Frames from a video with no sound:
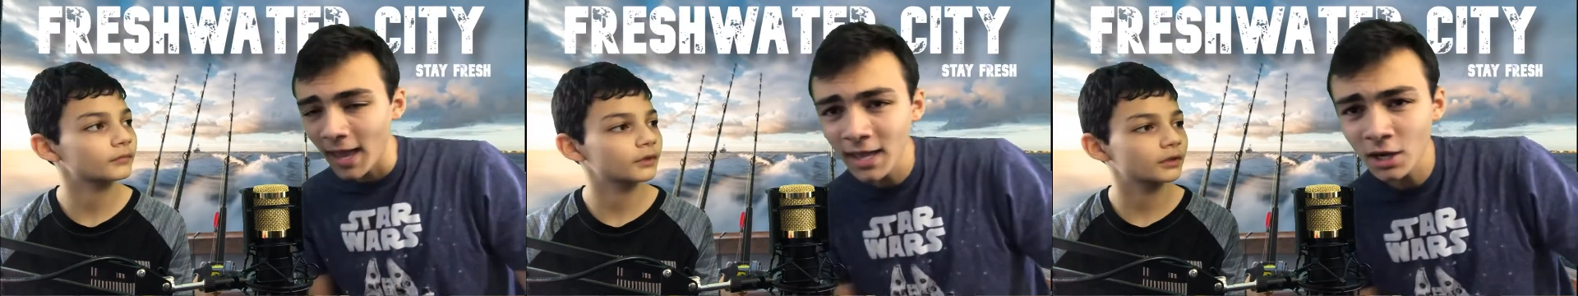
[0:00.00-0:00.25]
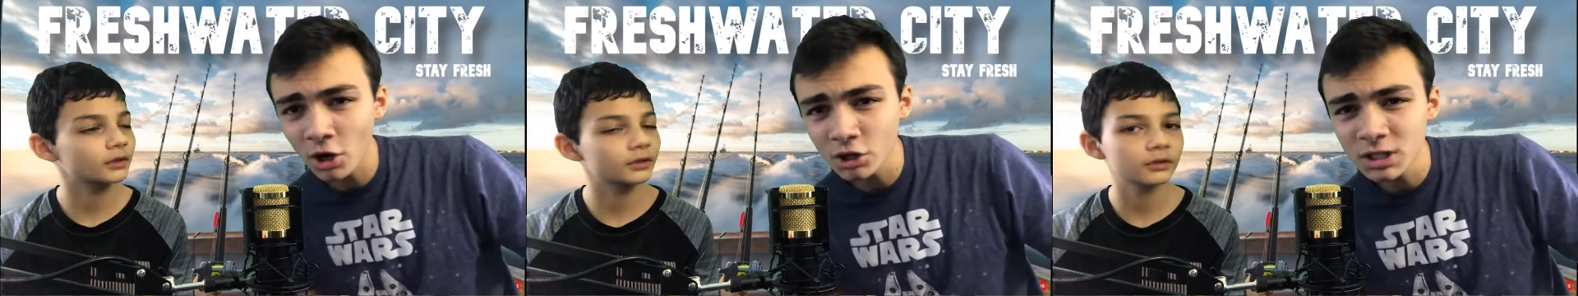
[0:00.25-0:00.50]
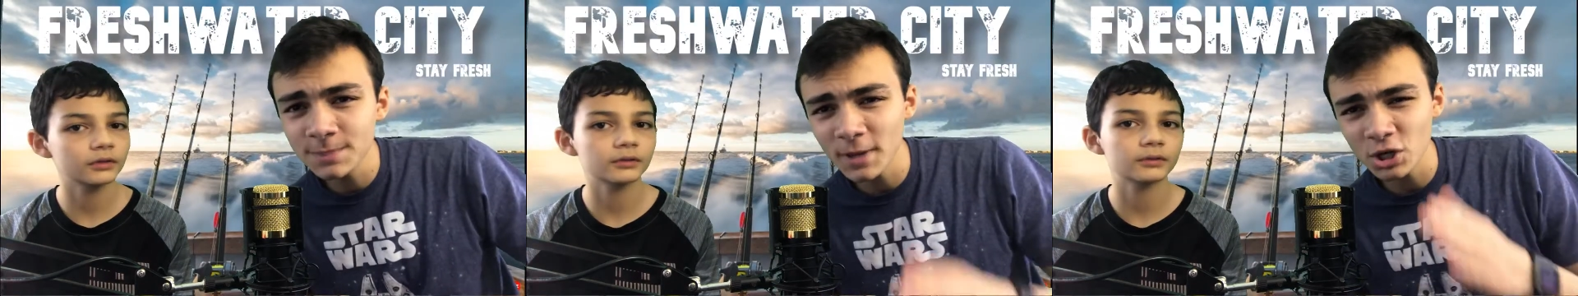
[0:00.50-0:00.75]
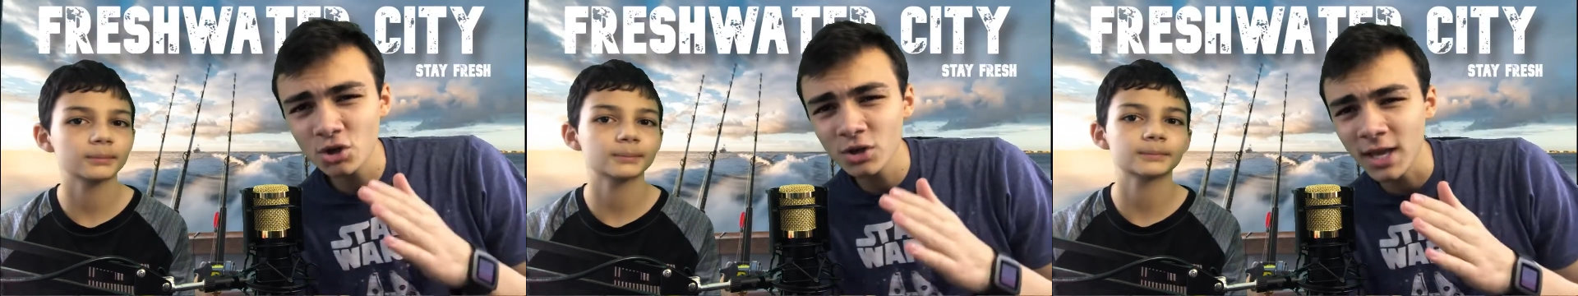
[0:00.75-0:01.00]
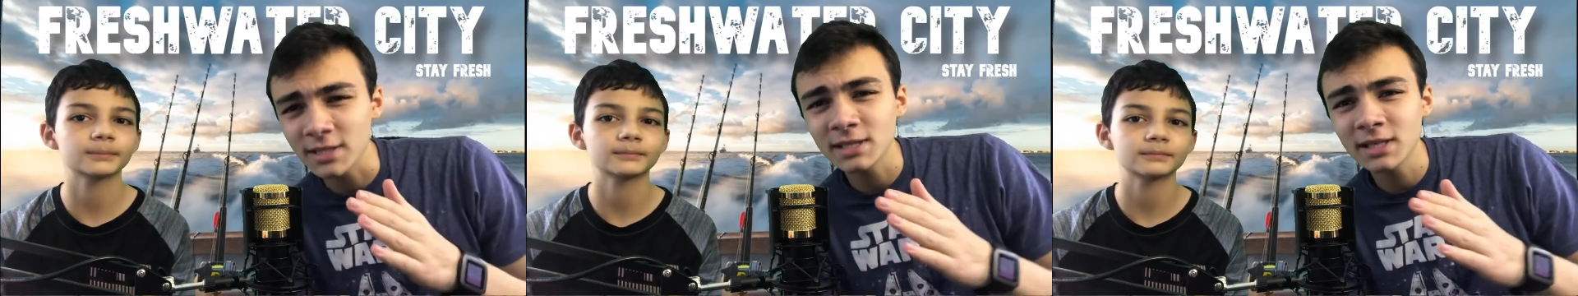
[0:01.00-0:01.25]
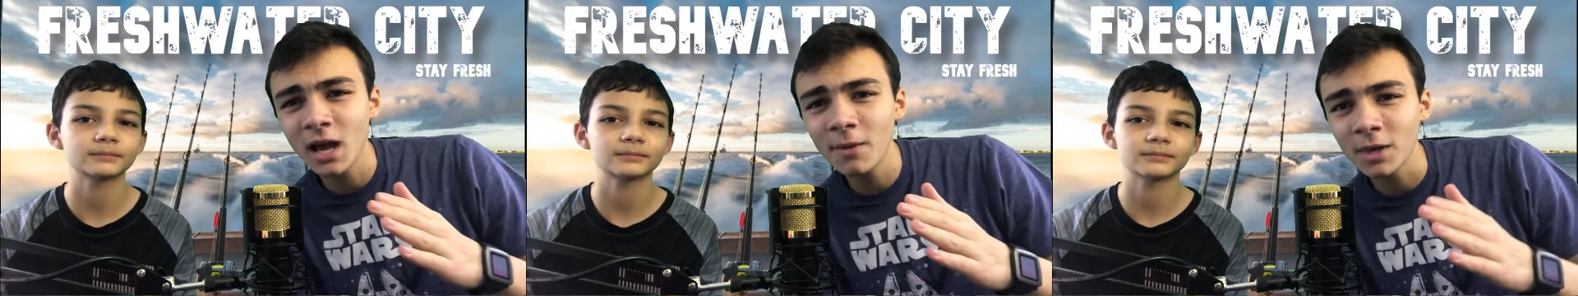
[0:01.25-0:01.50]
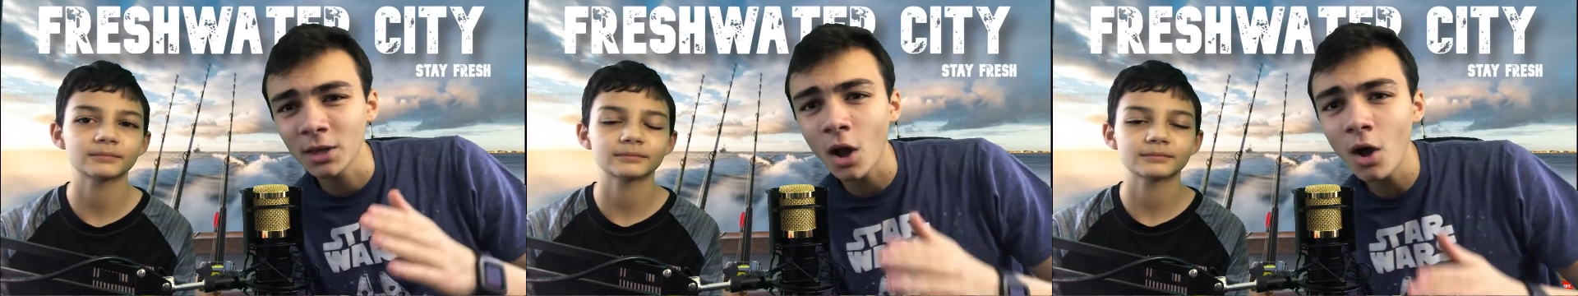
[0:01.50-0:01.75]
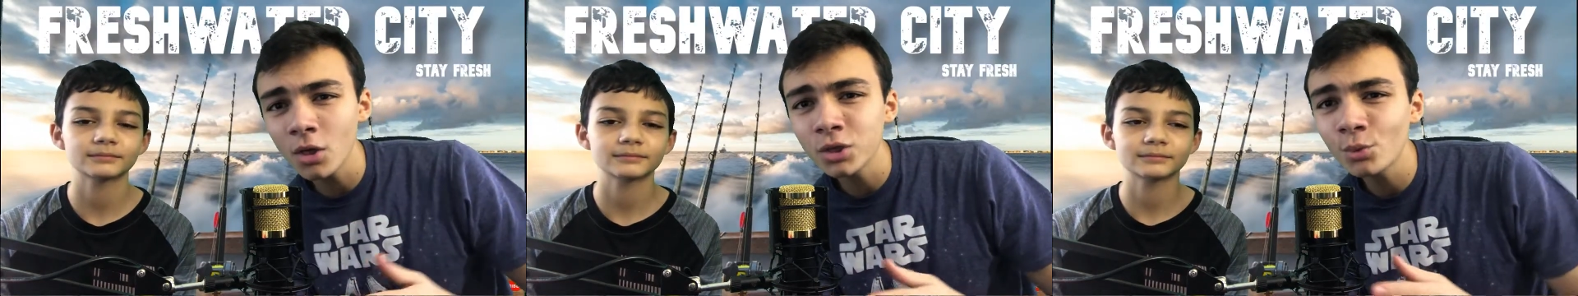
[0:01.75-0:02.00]
Speaker 1: and our special guest coming
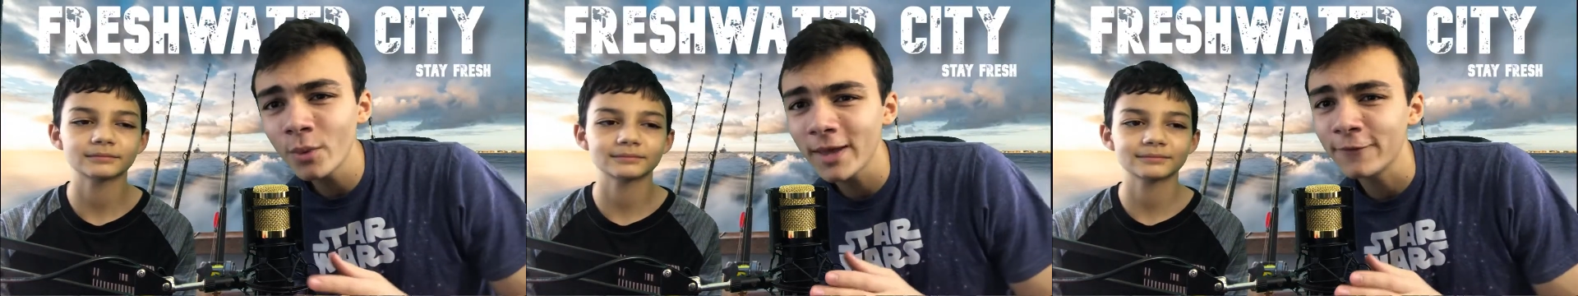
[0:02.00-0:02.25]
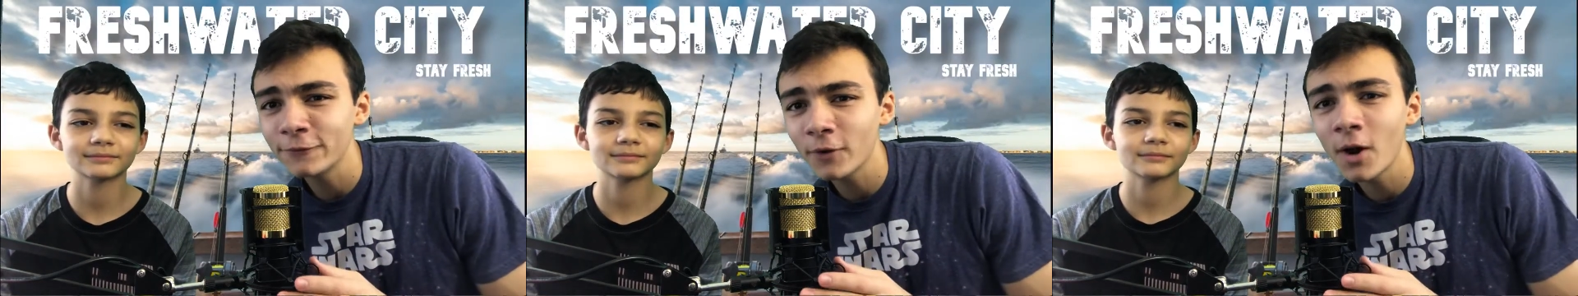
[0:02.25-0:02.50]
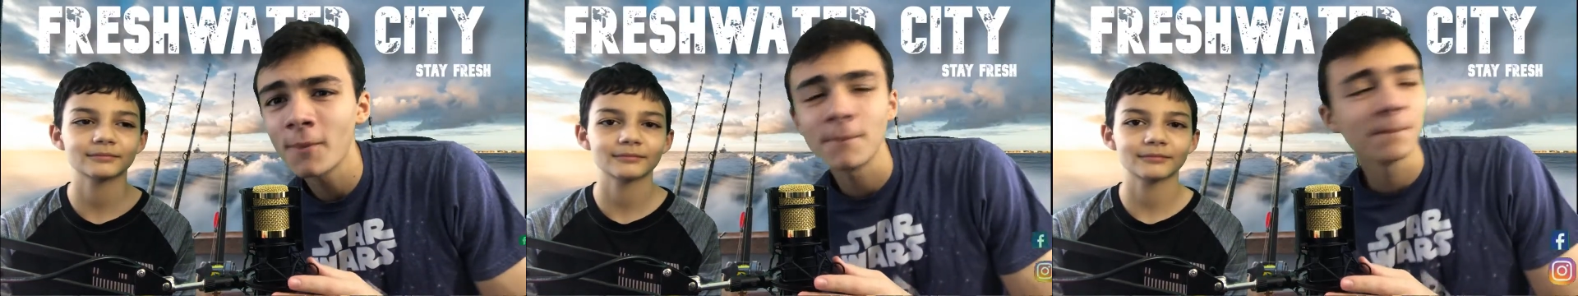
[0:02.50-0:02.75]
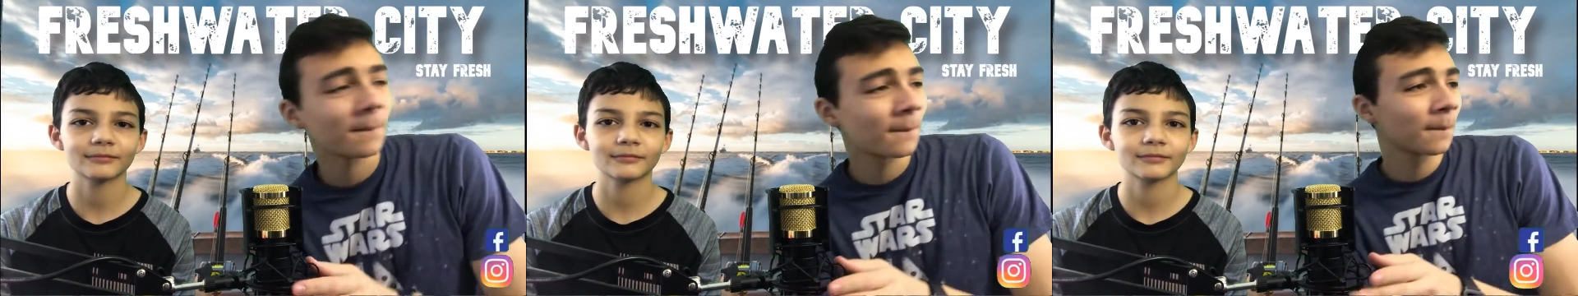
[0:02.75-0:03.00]
all the way from